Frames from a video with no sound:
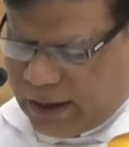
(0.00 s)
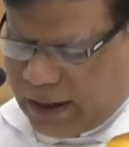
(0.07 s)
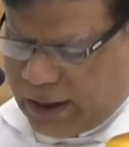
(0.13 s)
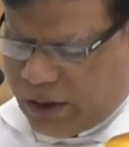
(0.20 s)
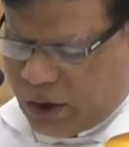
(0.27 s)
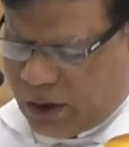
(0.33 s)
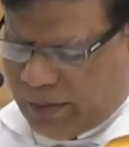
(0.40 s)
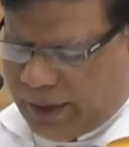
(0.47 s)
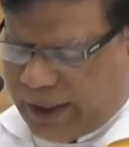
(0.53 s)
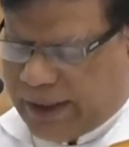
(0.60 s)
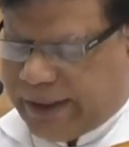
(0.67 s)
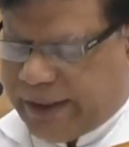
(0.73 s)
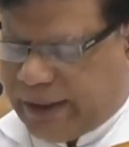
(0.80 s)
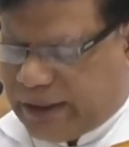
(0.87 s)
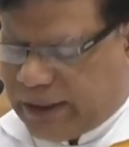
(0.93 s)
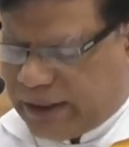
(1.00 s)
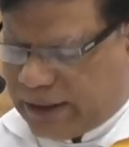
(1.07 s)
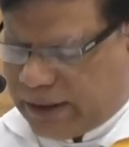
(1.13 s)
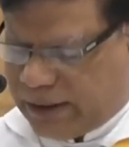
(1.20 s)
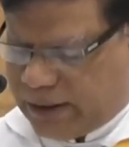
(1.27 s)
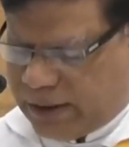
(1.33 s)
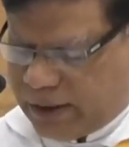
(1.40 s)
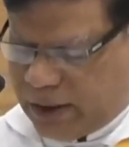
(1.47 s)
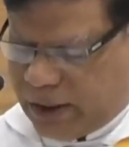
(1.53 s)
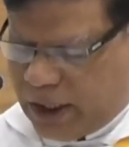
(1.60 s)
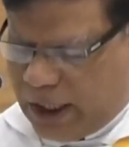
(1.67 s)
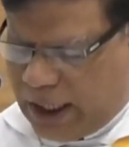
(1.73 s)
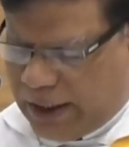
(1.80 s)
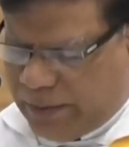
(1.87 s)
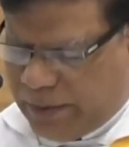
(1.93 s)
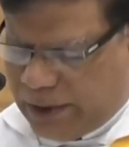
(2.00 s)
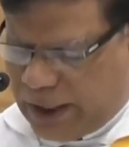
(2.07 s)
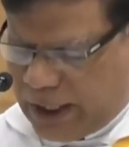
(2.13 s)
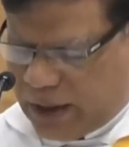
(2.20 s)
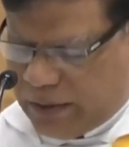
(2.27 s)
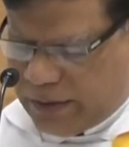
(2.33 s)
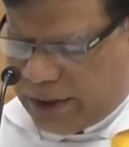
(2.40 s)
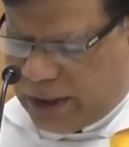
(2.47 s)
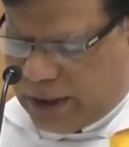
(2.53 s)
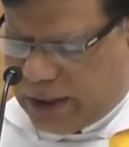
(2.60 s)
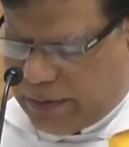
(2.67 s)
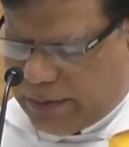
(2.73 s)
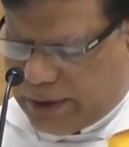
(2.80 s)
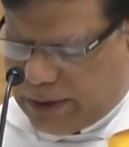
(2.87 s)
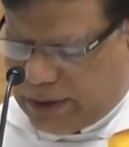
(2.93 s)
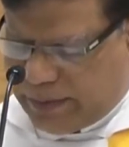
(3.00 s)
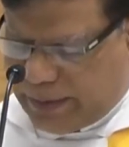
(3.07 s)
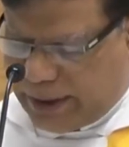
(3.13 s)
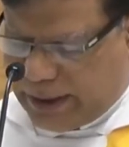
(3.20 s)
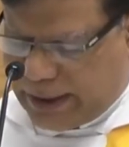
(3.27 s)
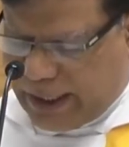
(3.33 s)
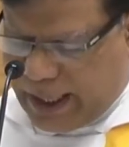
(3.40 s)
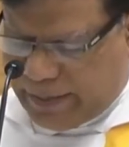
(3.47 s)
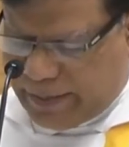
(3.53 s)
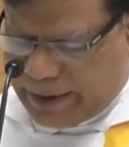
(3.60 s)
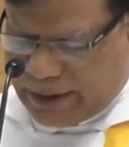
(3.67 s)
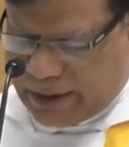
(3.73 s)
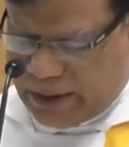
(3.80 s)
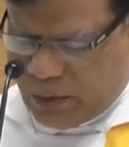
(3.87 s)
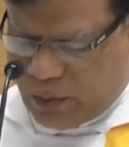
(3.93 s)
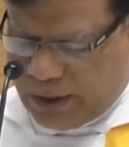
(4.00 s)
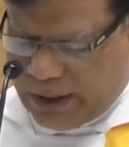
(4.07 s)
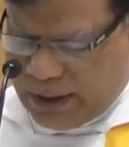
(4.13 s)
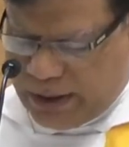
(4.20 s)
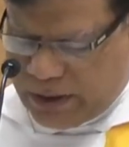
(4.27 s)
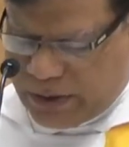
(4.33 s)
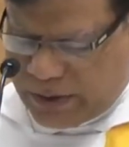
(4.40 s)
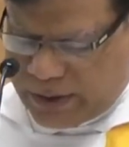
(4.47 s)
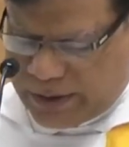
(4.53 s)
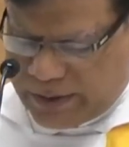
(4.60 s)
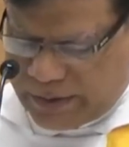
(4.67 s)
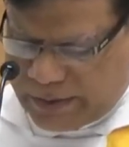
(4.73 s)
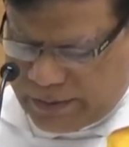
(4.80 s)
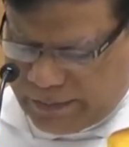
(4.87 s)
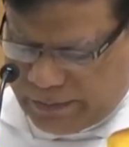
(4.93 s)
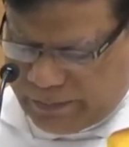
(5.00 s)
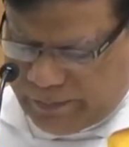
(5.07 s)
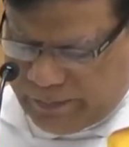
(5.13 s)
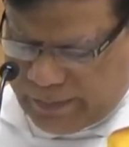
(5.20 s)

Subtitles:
and on my return I would have recovered my capital with interest.